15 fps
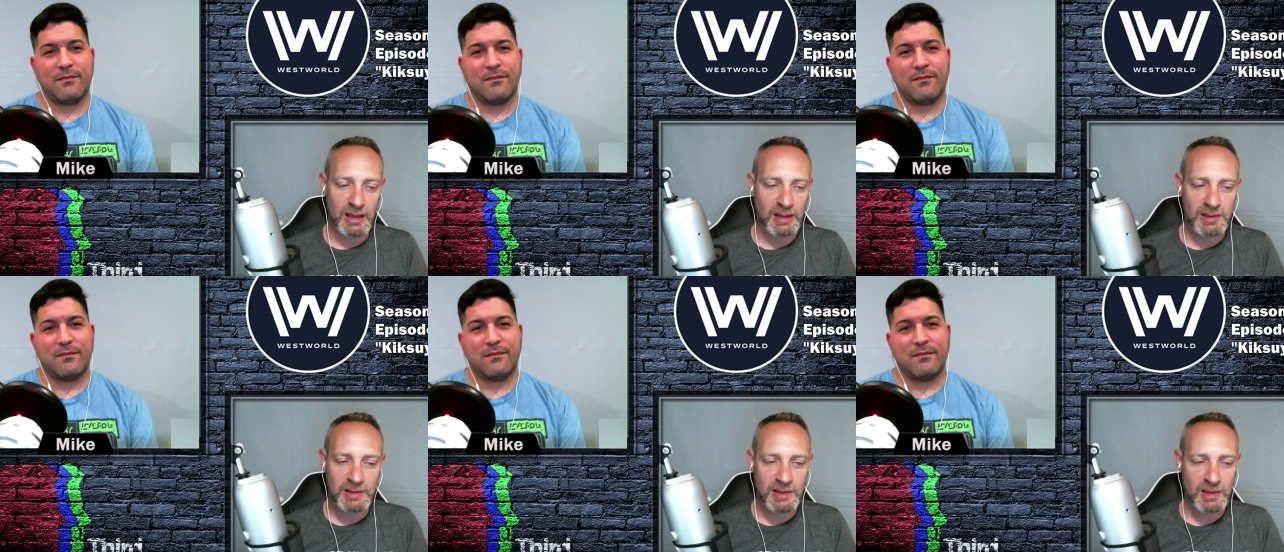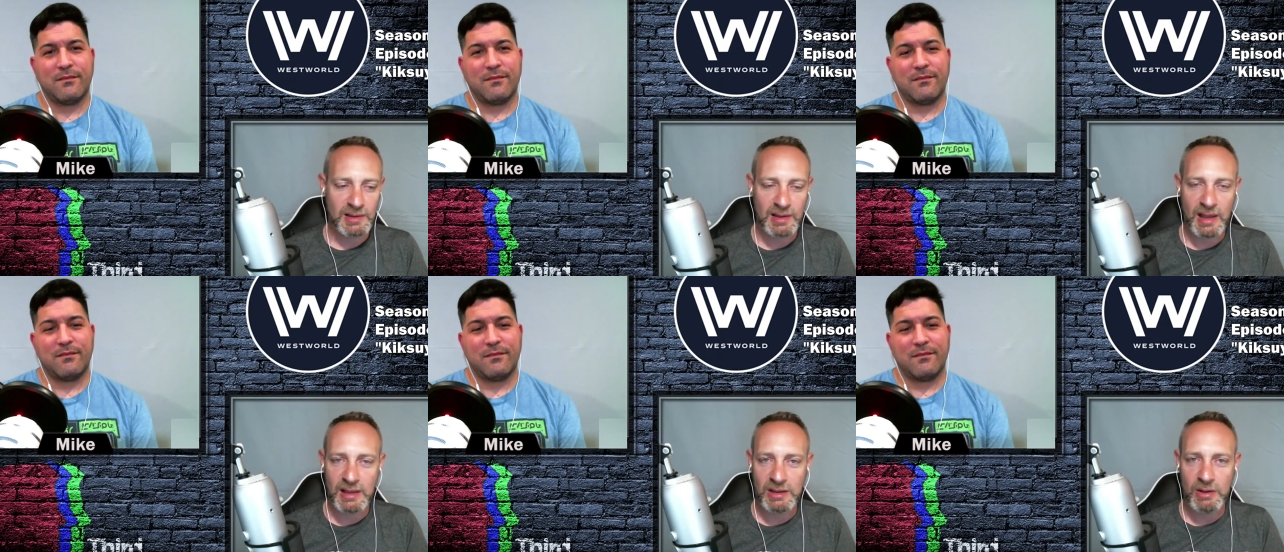Speaker 1: it's
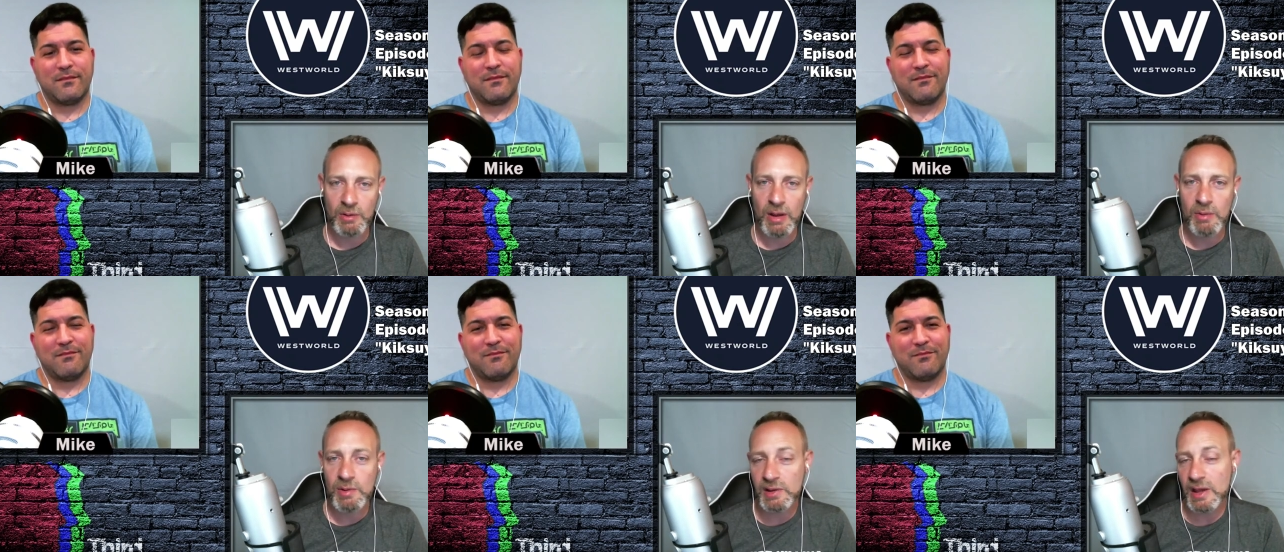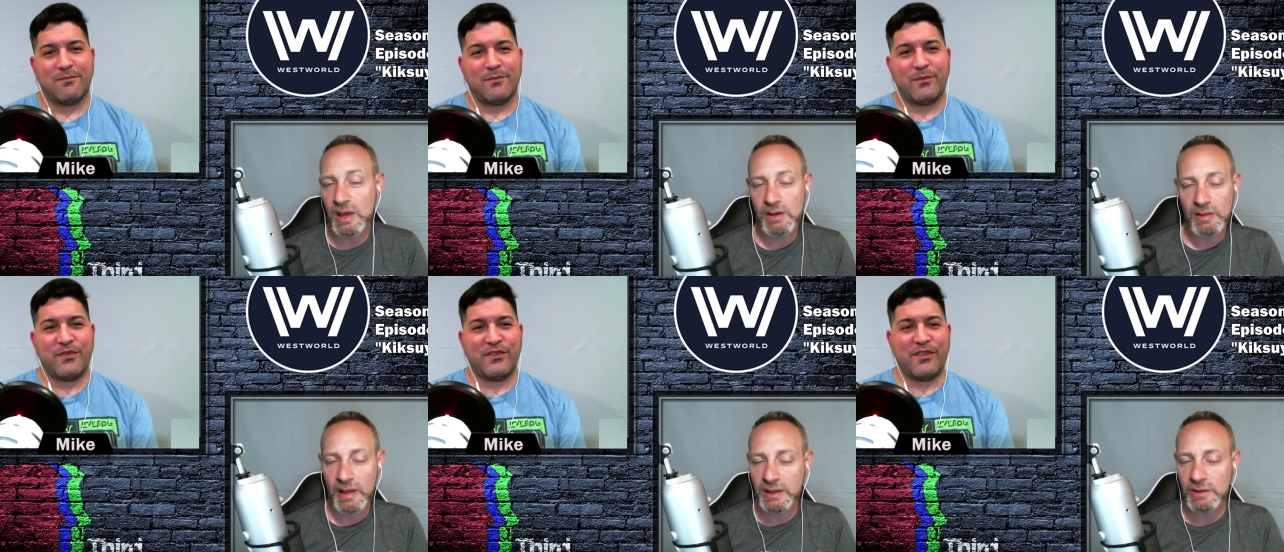just it, it was
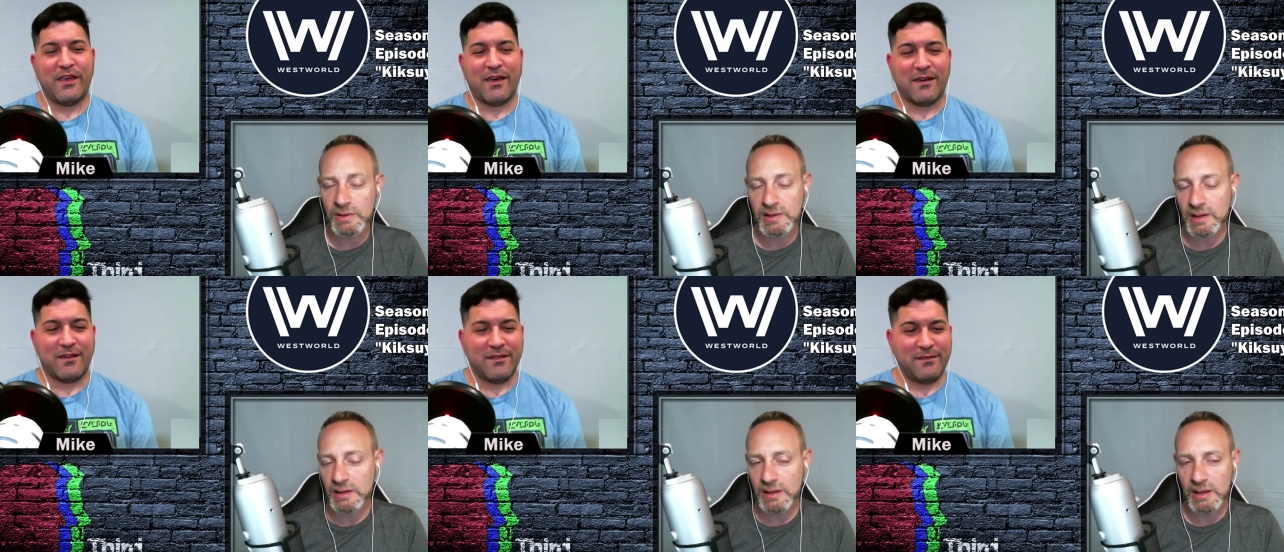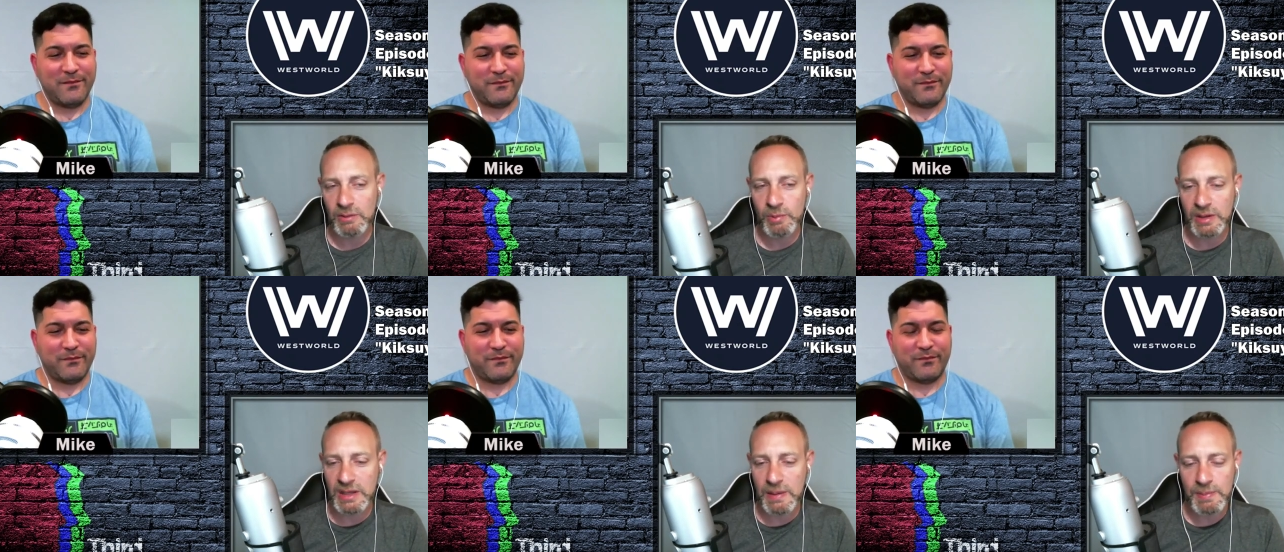it like
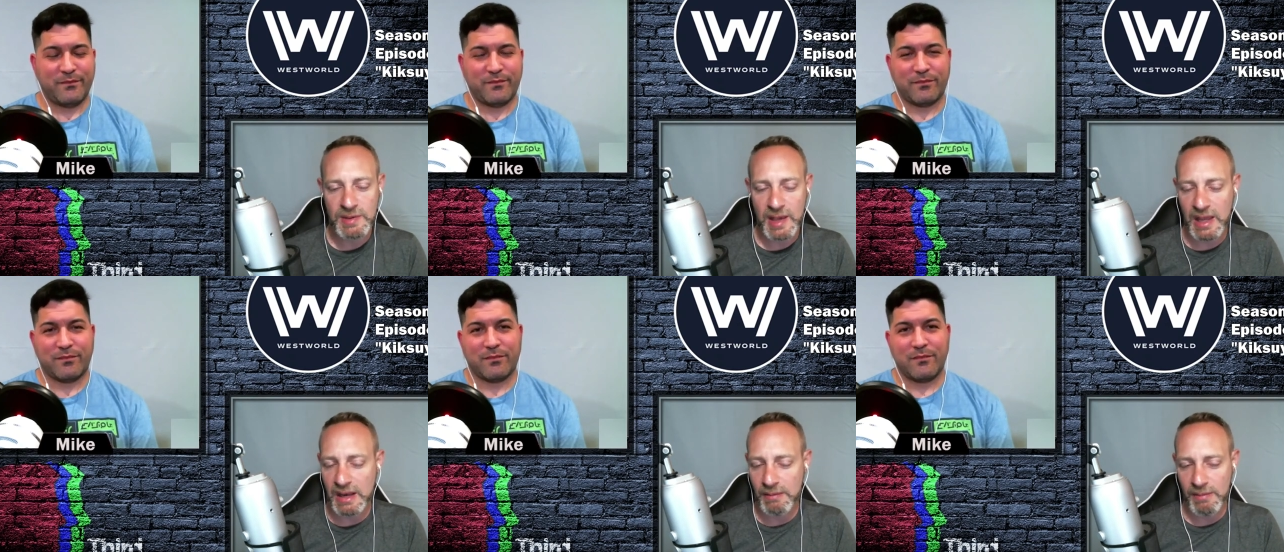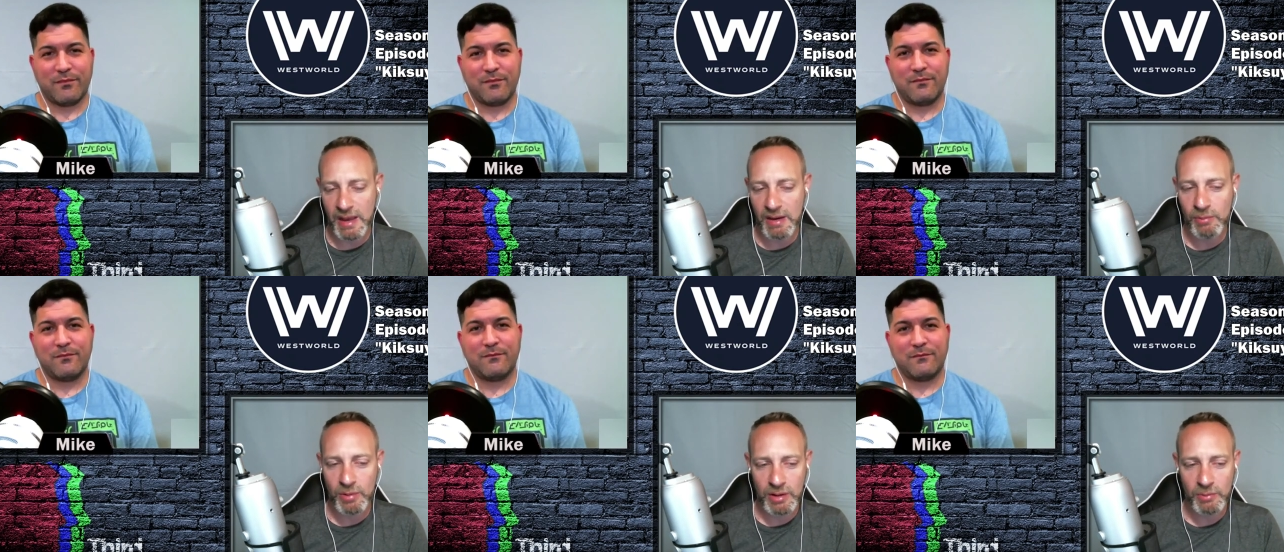we keep saying it,
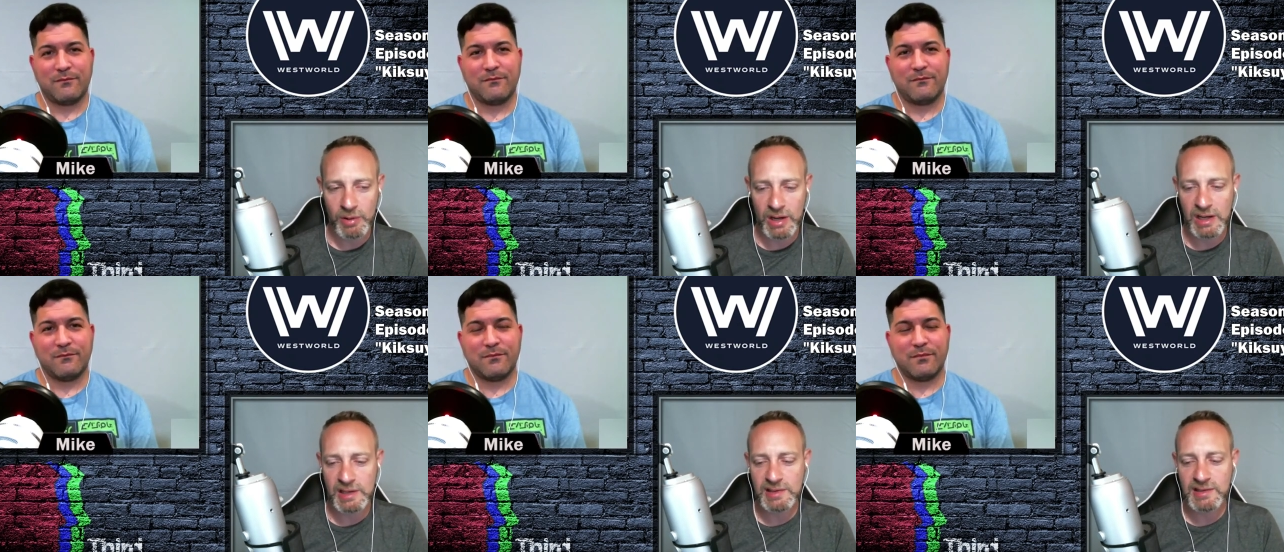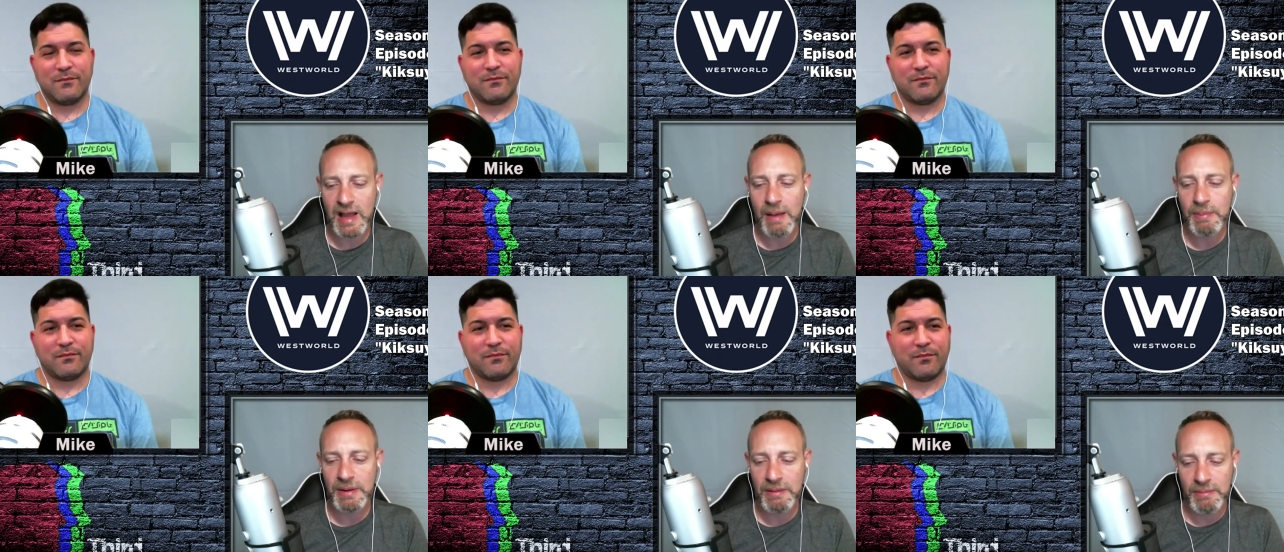man. We're, we're gonna
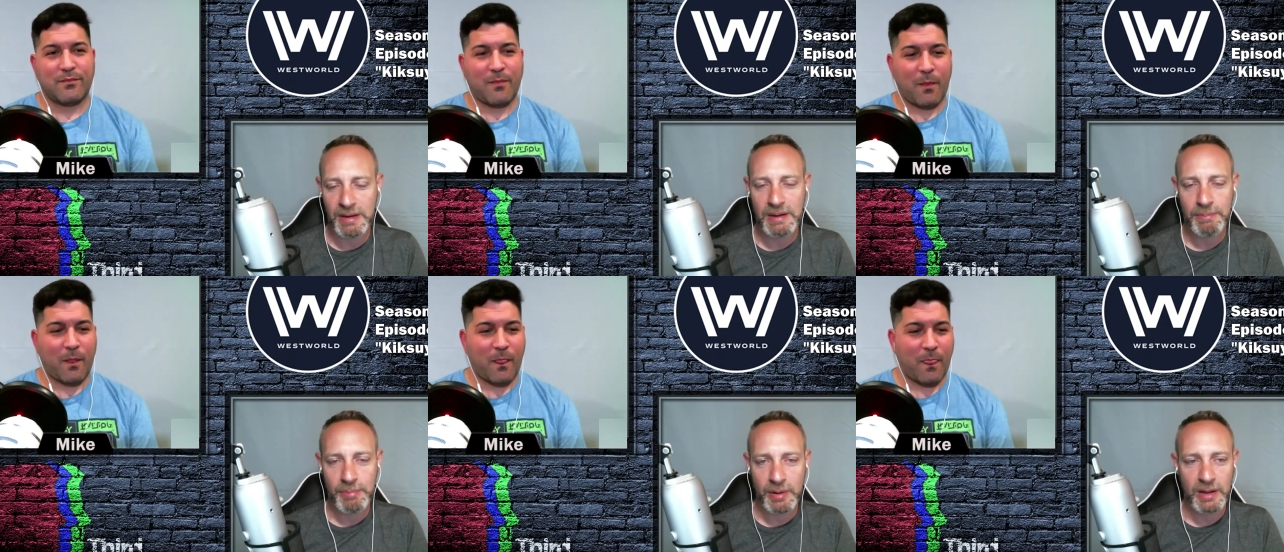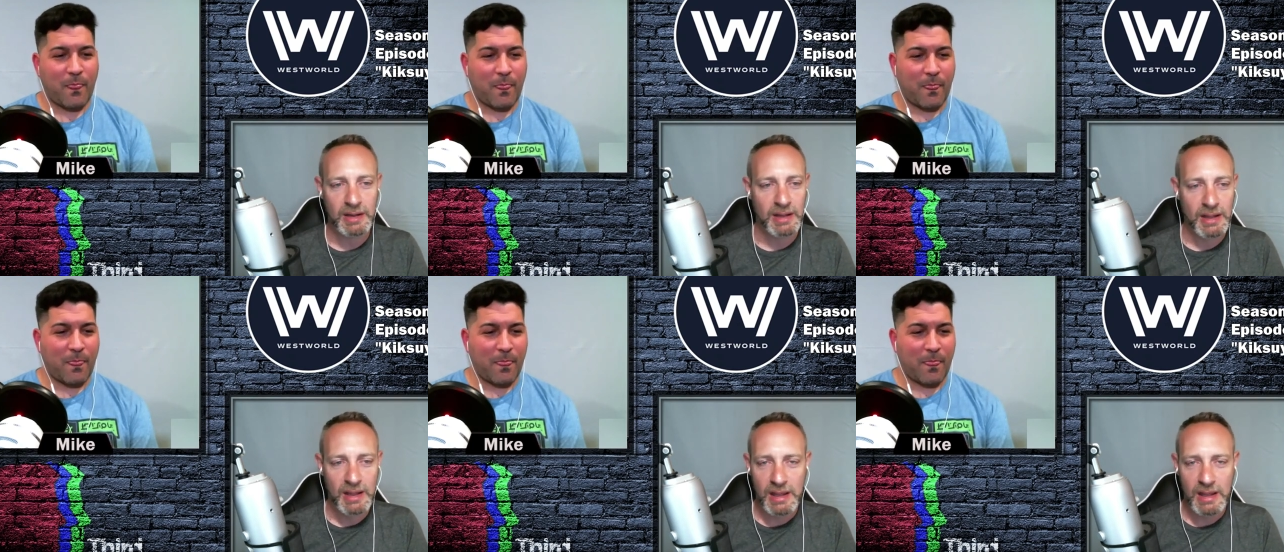stop in a minute, but